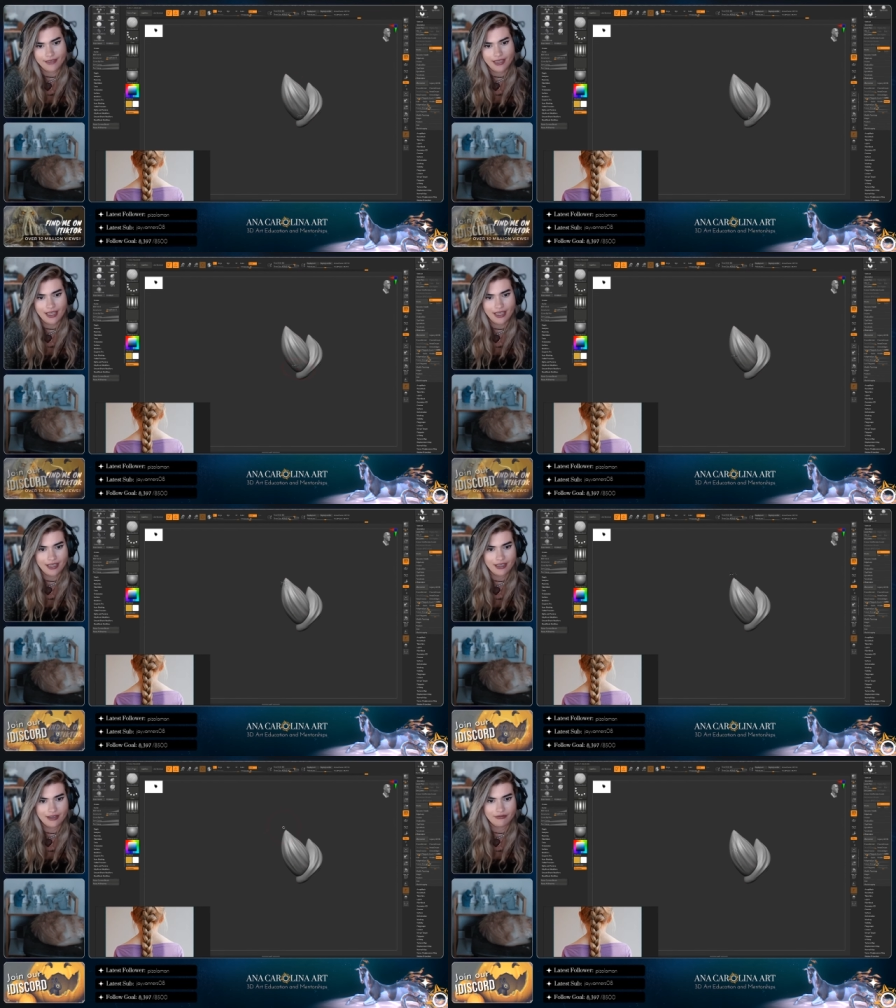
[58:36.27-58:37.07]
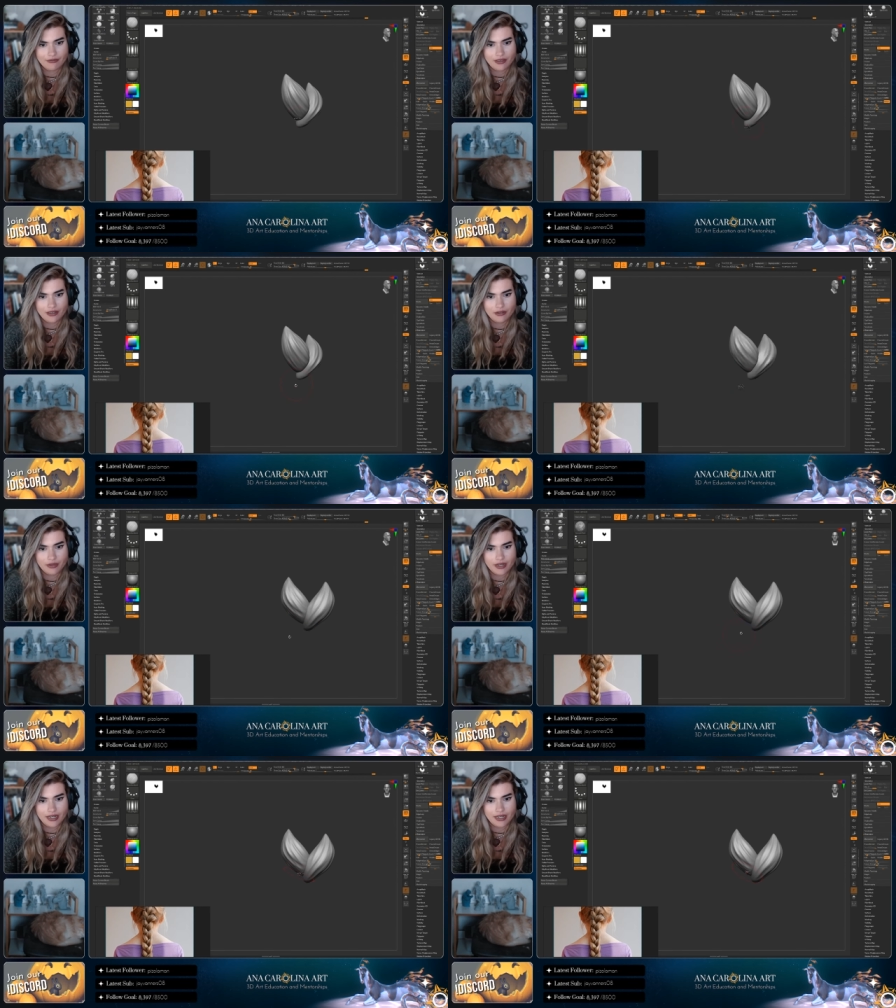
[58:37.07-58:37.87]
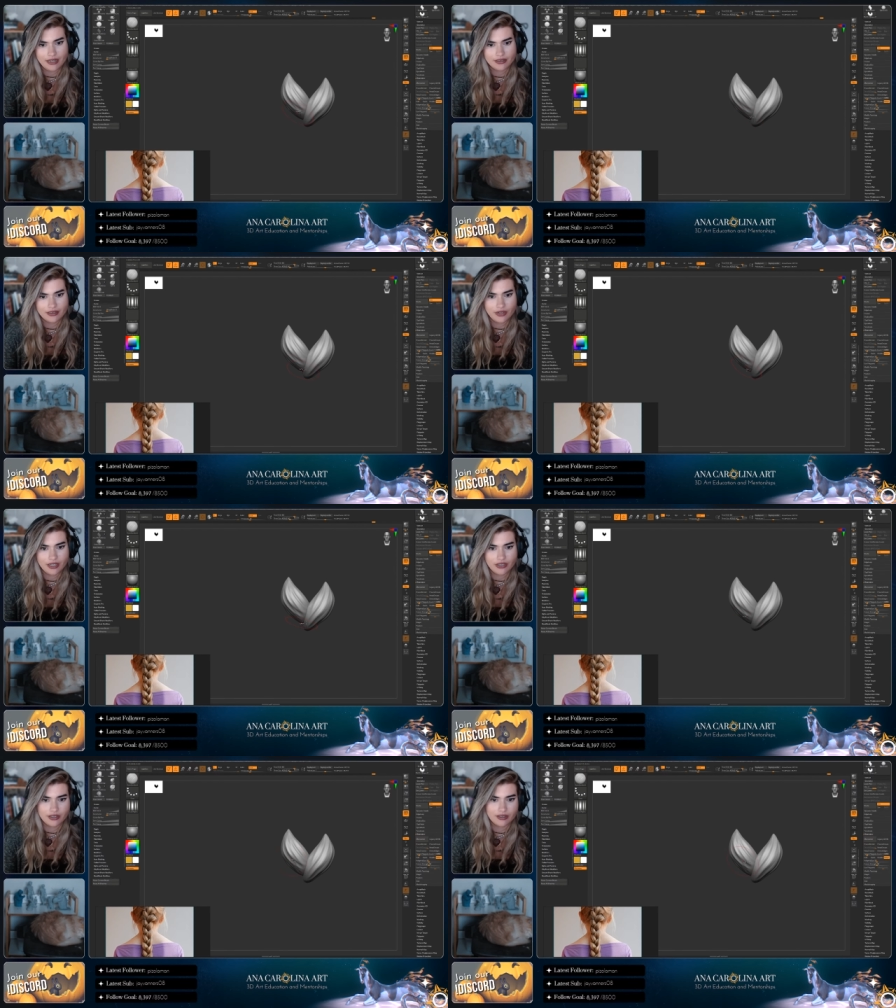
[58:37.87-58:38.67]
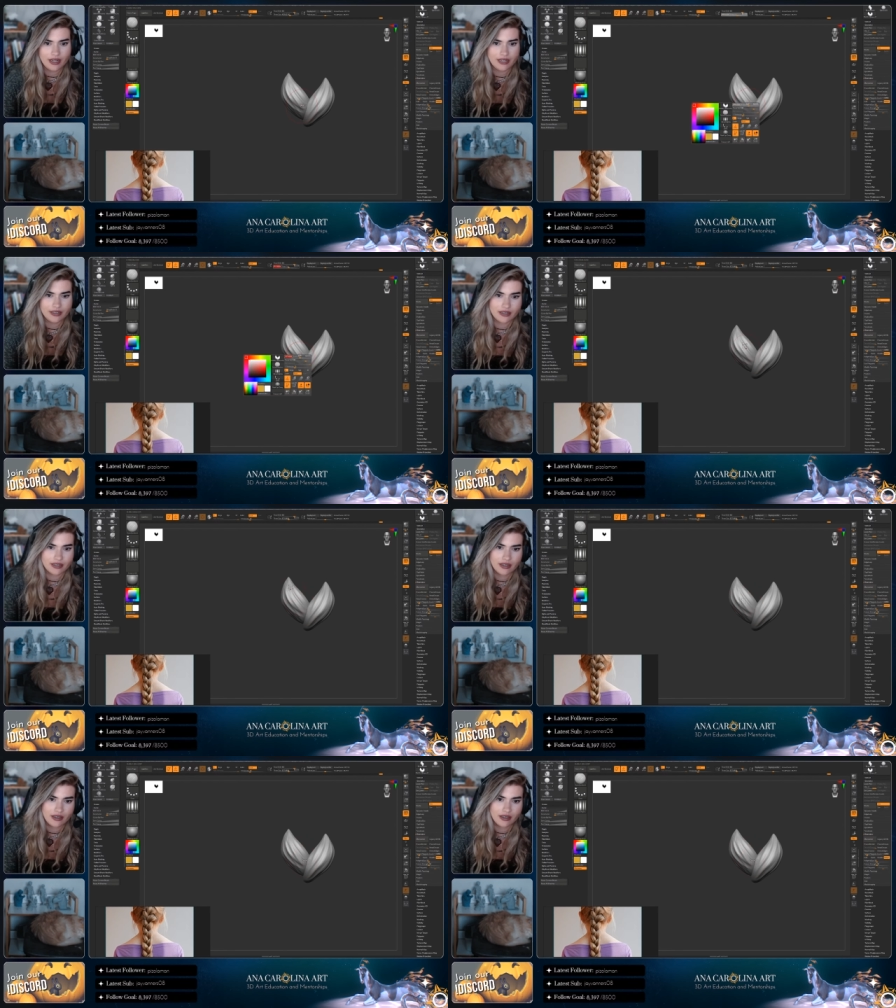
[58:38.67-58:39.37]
Yay, little braid situation, nice.